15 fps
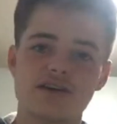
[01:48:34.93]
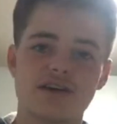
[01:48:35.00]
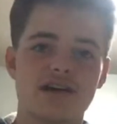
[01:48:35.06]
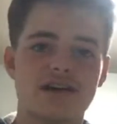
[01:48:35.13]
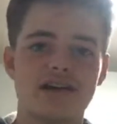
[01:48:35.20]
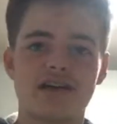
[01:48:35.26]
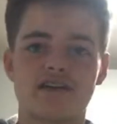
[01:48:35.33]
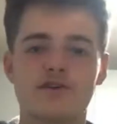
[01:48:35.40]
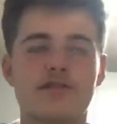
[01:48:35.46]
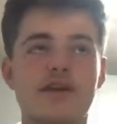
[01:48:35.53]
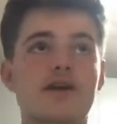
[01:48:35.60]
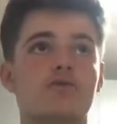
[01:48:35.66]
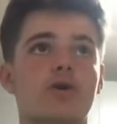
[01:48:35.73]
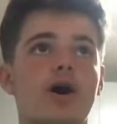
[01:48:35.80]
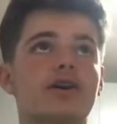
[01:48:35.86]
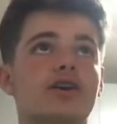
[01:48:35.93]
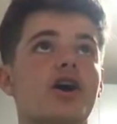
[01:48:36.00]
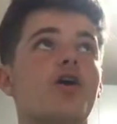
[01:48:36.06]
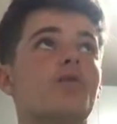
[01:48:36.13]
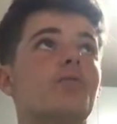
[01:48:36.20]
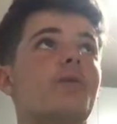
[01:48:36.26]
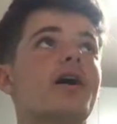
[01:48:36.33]
You think one goal
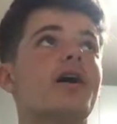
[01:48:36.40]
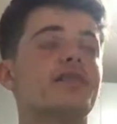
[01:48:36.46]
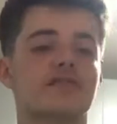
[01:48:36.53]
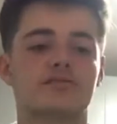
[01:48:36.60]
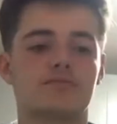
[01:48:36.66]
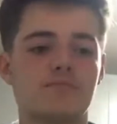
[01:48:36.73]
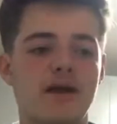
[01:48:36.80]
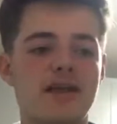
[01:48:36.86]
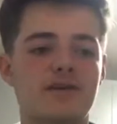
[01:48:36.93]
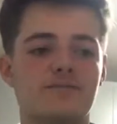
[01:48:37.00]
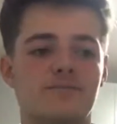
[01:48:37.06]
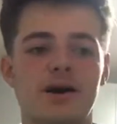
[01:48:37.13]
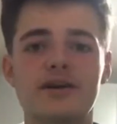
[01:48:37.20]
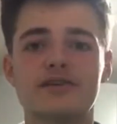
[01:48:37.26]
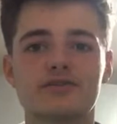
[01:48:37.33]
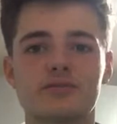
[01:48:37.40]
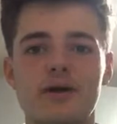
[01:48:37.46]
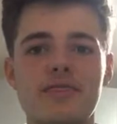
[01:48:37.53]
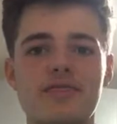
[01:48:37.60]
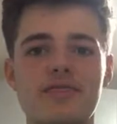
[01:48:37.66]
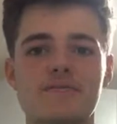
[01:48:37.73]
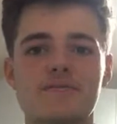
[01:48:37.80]
might just win them
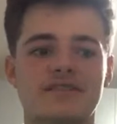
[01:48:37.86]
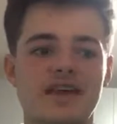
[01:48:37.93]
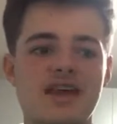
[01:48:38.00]
this game,